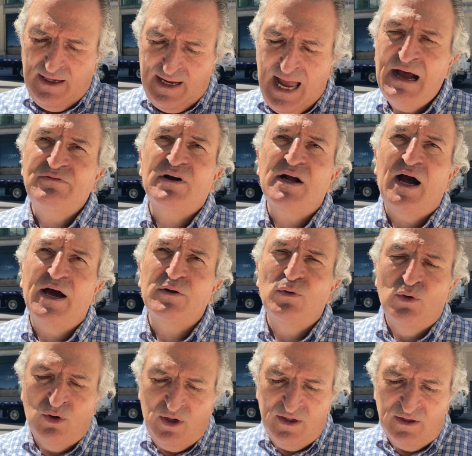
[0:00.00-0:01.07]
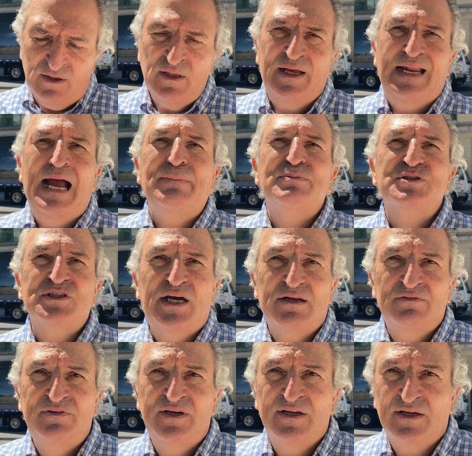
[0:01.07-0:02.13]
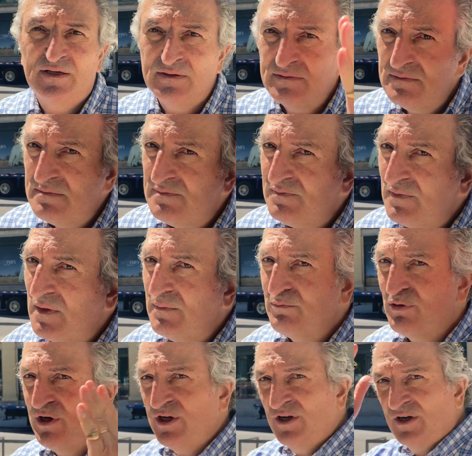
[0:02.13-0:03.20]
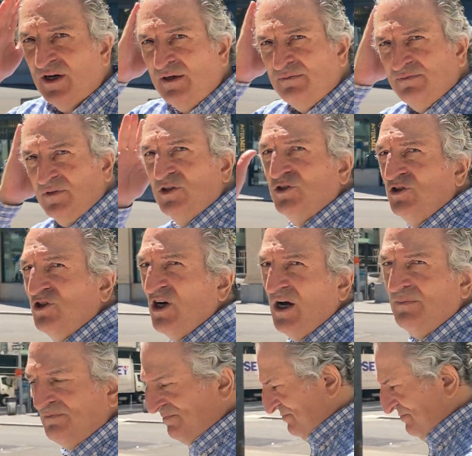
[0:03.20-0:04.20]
avocado oil, and apple cider vinegar. Pretty good, huh? Does the job.